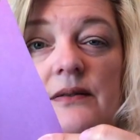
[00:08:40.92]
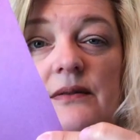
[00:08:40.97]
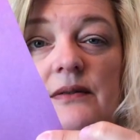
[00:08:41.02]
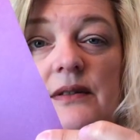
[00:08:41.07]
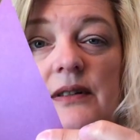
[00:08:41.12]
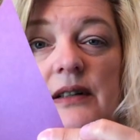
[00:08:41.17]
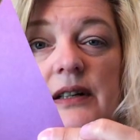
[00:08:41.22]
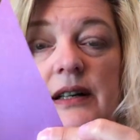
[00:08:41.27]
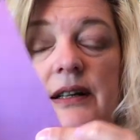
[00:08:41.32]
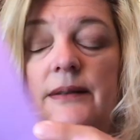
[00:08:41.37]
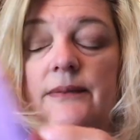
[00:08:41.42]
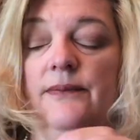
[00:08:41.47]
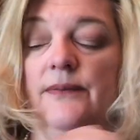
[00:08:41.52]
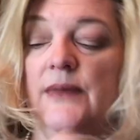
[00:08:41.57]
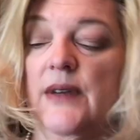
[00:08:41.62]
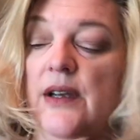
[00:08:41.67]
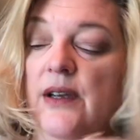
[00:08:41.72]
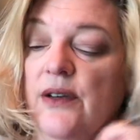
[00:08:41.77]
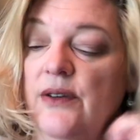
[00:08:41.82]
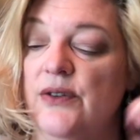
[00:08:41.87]
Right?
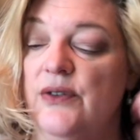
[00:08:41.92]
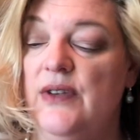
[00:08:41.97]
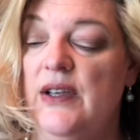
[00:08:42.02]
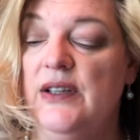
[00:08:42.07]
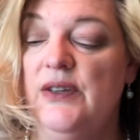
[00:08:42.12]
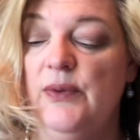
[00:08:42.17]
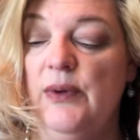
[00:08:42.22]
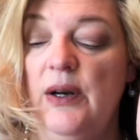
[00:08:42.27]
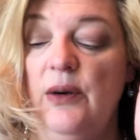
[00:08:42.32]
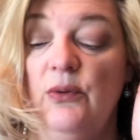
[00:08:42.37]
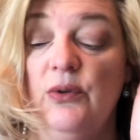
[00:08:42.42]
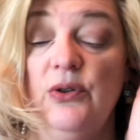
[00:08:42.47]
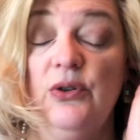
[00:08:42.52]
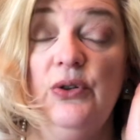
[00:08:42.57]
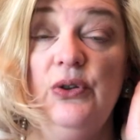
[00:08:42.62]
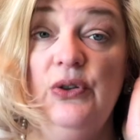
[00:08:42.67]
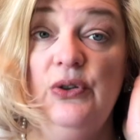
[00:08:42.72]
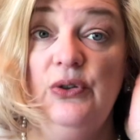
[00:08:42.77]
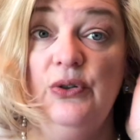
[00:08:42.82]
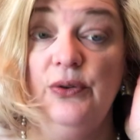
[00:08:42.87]
So that's what I want
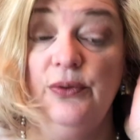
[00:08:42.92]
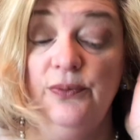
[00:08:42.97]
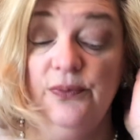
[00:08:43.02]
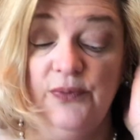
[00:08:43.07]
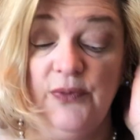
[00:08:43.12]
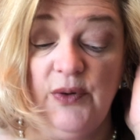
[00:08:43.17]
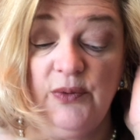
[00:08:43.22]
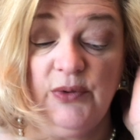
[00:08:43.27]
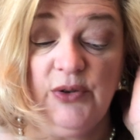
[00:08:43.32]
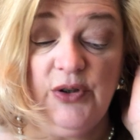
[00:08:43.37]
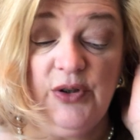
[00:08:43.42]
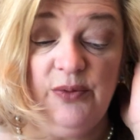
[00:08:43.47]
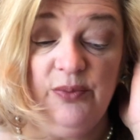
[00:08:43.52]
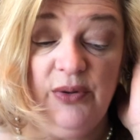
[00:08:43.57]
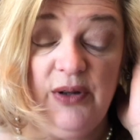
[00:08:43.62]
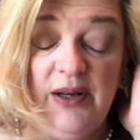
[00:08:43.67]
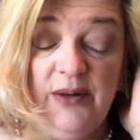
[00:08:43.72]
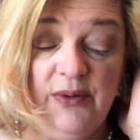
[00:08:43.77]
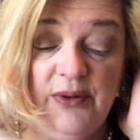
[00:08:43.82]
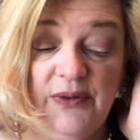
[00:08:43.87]
you to do. I want you to
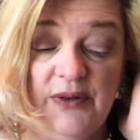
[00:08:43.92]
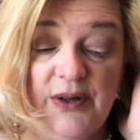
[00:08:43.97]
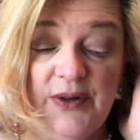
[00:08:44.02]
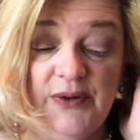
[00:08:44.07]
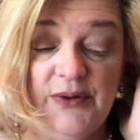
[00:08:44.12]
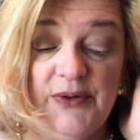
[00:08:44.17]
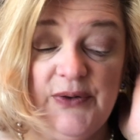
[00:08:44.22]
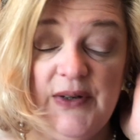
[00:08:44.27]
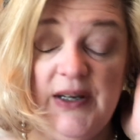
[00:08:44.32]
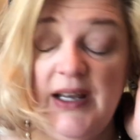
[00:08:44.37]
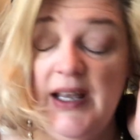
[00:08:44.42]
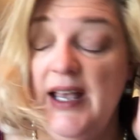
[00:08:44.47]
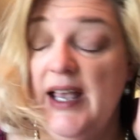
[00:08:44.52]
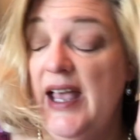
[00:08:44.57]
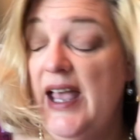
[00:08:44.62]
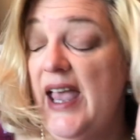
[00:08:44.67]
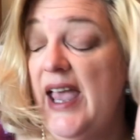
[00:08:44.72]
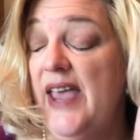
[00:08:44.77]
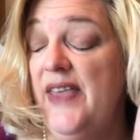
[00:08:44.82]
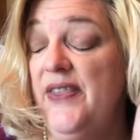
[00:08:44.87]
play with those.
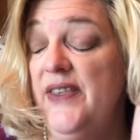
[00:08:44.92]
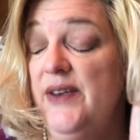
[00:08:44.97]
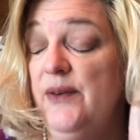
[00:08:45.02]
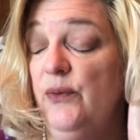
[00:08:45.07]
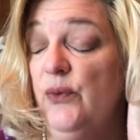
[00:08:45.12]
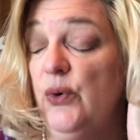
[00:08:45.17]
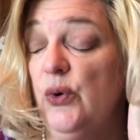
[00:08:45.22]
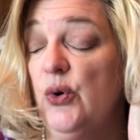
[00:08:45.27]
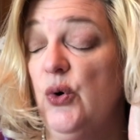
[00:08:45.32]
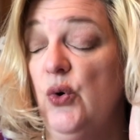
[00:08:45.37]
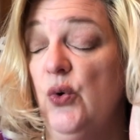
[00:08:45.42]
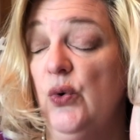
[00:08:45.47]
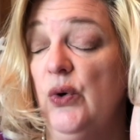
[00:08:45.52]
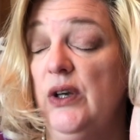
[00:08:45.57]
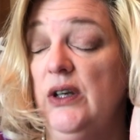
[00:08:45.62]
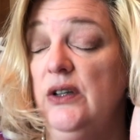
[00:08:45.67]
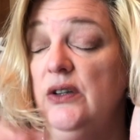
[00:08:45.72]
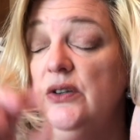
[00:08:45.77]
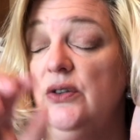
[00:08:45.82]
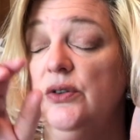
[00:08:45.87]
And then we're
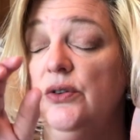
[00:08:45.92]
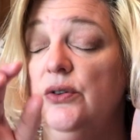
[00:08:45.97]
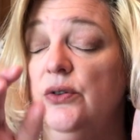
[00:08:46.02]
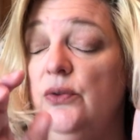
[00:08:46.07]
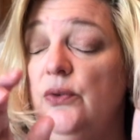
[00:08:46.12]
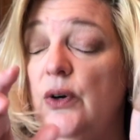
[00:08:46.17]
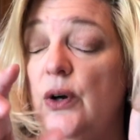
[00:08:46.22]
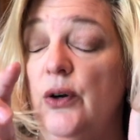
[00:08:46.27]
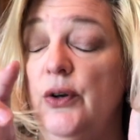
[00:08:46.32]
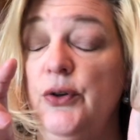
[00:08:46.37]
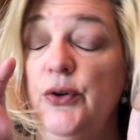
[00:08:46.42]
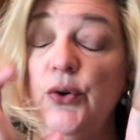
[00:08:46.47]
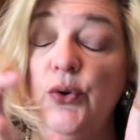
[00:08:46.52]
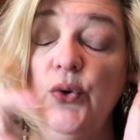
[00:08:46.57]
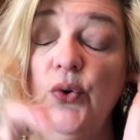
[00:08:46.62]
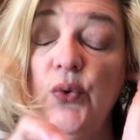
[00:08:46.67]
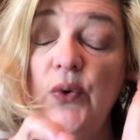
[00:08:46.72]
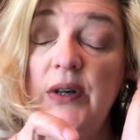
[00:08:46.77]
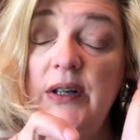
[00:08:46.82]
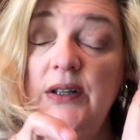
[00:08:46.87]
going to, on your
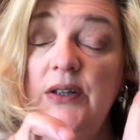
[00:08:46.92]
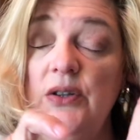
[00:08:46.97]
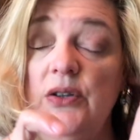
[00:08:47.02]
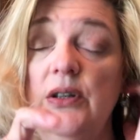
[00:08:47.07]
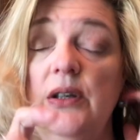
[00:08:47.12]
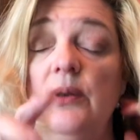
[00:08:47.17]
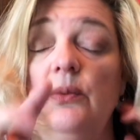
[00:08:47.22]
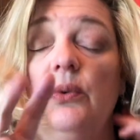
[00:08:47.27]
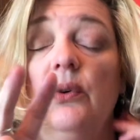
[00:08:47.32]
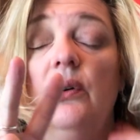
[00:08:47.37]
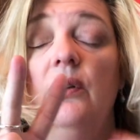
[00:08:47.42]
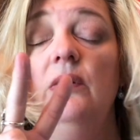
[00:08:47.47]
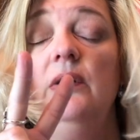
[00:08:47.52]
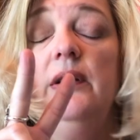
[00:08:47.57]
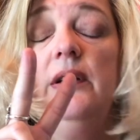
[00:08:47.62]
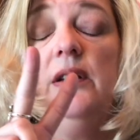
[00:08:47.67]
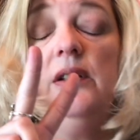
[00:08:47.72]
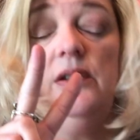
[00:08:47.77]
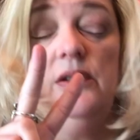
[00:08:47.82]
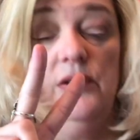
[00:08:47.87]
grid sheet, we're only
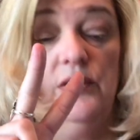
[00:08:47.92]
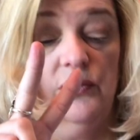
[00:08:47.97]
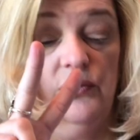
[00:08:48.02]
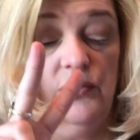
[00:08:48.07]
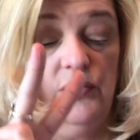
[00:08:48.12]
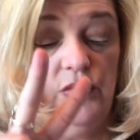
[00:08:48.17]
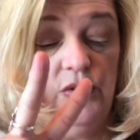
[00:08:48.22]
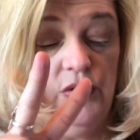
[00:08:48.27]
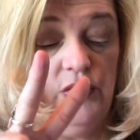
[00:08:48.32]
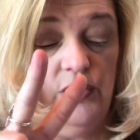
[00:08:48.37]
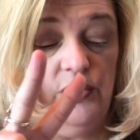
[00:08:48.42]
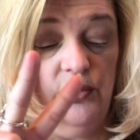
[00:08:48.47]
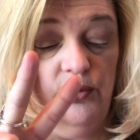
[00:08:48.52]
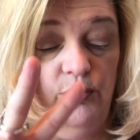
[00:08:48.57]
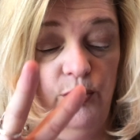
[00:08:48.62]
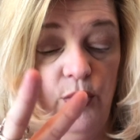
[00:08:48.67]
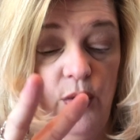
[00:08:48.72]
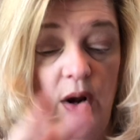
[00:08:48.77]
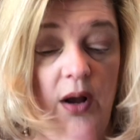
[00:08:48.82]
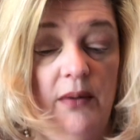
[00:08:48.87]
going to do two
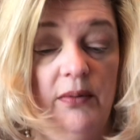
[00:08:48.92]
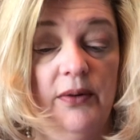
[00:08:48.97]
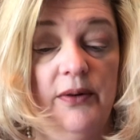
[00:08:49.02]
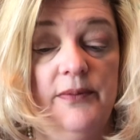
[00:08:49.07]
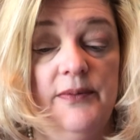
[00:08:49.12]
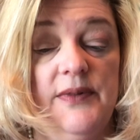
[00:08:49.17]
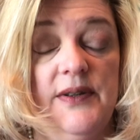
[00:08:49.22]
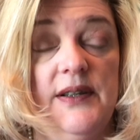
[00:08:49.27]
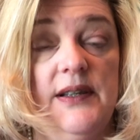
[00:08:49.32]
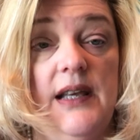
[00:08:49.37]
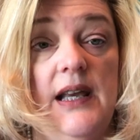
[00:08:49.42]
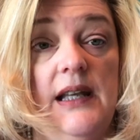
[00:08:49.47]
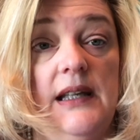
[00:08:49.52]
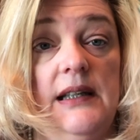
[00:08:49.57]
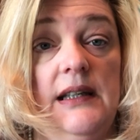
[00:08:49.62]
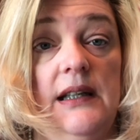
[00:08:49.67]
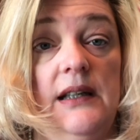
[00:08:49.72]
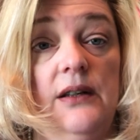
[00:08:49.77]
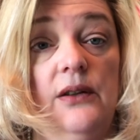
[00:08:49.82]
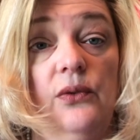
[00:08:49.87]
problems that
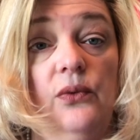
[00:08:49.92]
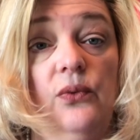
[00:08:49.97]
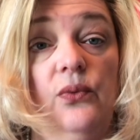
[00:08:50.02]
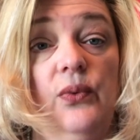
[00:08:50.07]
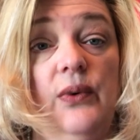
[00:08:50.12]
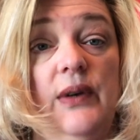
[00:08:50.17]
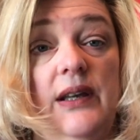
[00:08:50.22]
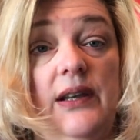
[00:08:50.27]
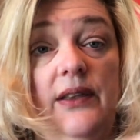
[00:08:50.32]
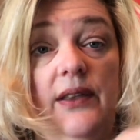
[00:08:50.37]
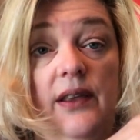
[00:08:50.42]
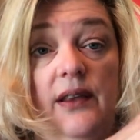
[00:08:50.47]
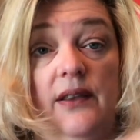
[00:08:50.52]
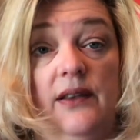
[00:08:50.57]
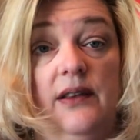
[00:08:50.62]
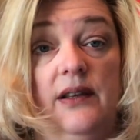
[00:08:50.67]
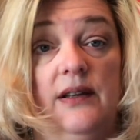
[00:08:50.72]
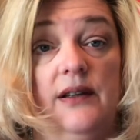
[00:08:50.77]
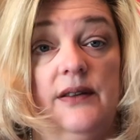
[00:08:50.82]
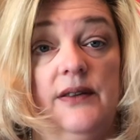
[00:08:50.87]
deal with
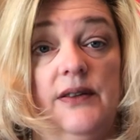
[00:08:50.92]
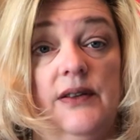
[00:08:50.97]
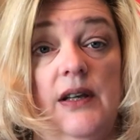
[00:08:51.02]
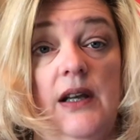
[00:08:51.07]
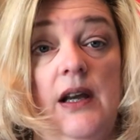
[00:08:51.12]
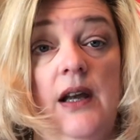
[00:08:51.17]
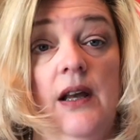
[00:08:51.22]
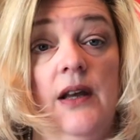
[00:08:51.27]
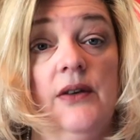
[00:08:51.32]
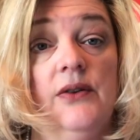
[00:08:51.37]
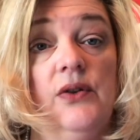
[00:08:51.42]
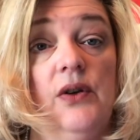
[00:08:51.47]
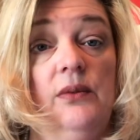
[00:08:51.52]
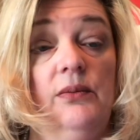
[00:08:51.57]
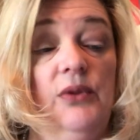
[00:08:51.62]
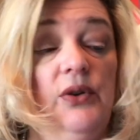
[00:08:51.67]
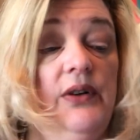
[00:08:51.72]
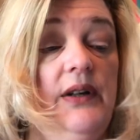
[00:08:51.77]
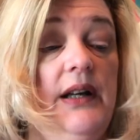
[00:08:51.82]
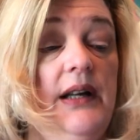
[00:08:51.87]
this. So
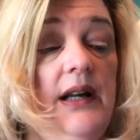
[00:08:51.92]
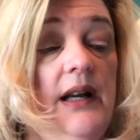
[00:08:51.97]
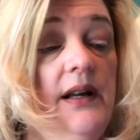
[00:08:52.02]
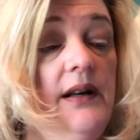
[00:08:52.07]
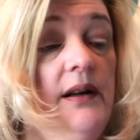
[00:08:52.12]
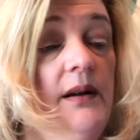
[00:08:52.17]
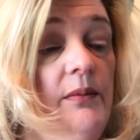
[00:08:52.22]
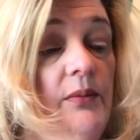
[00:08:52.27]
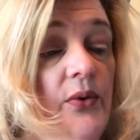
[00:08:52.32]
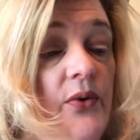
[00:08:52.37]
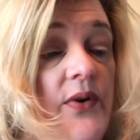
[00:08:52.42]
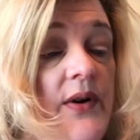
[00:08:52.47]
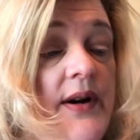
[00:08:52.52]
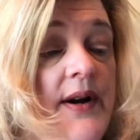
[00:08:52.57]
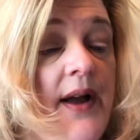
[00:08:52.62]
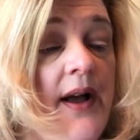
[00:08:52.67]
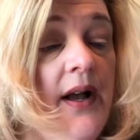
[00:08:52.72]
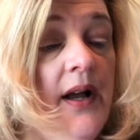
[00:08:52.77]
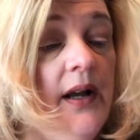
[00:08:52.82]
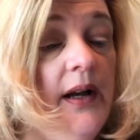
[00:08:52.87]
I'm looking at number 9.